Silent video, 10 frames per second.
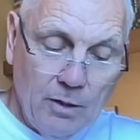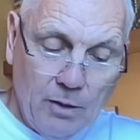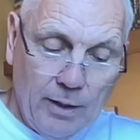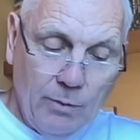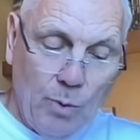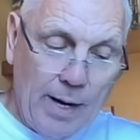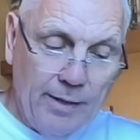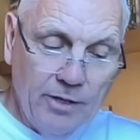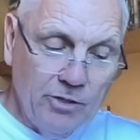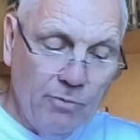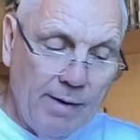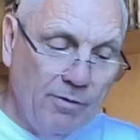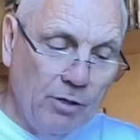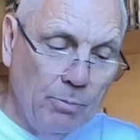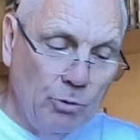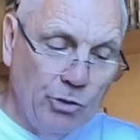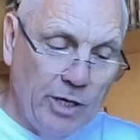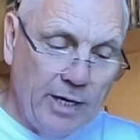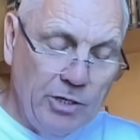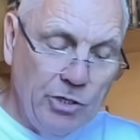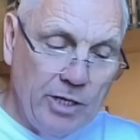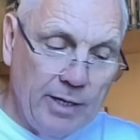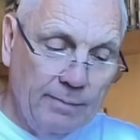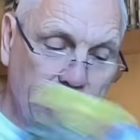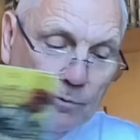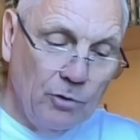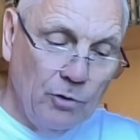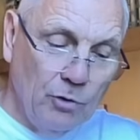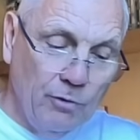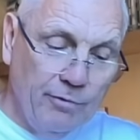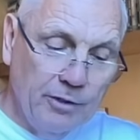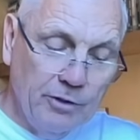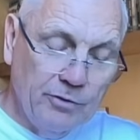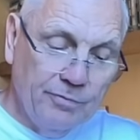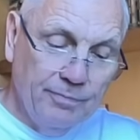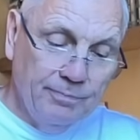Either way, there's irrevocable change here. Lovers.